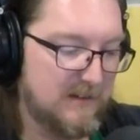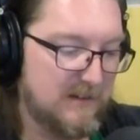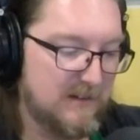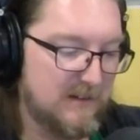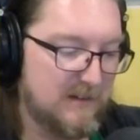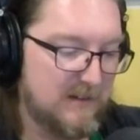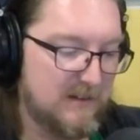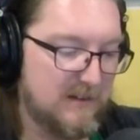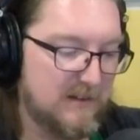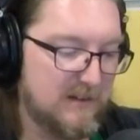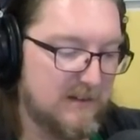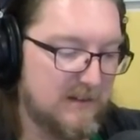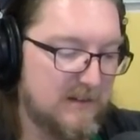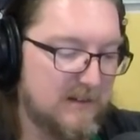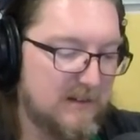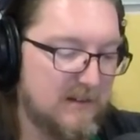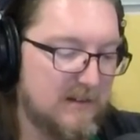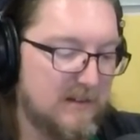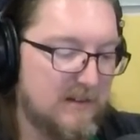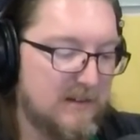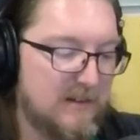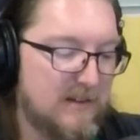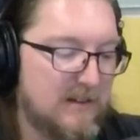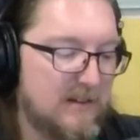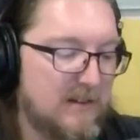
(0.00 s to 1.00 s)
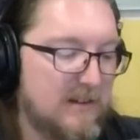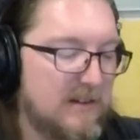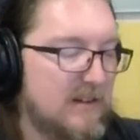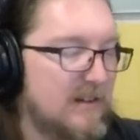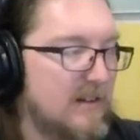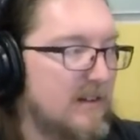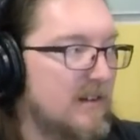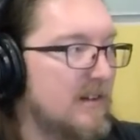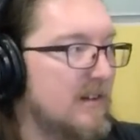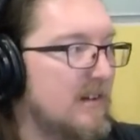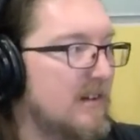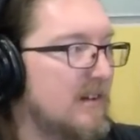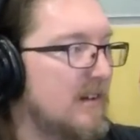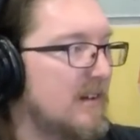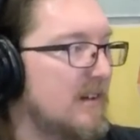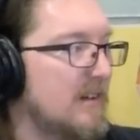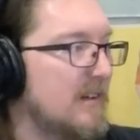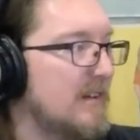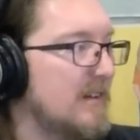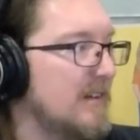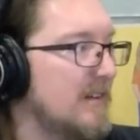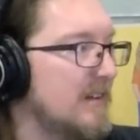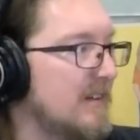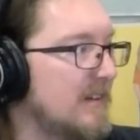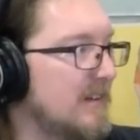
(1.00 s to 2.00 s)

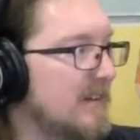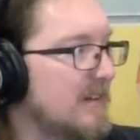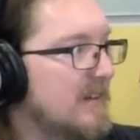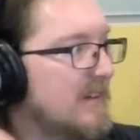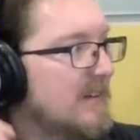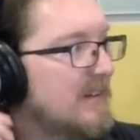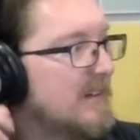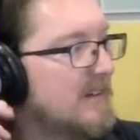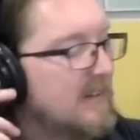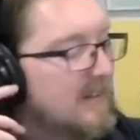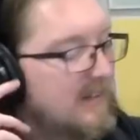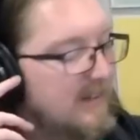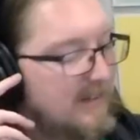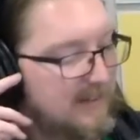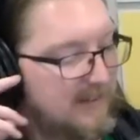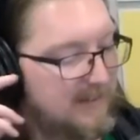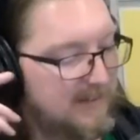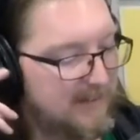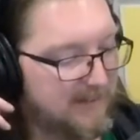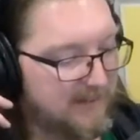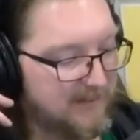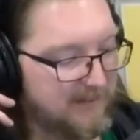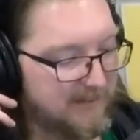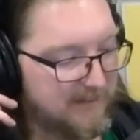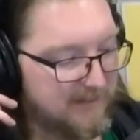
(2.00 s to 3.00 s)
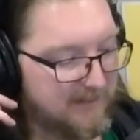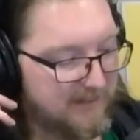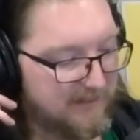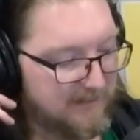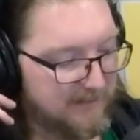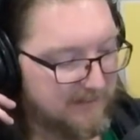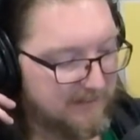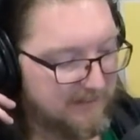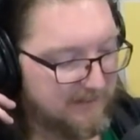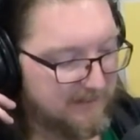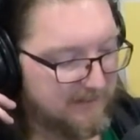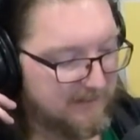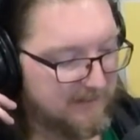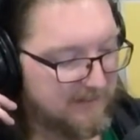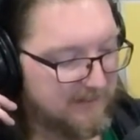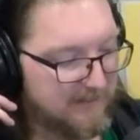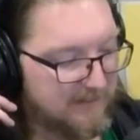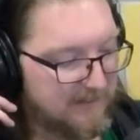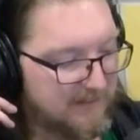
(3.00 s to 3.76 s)
No words are spoken by the person on screen.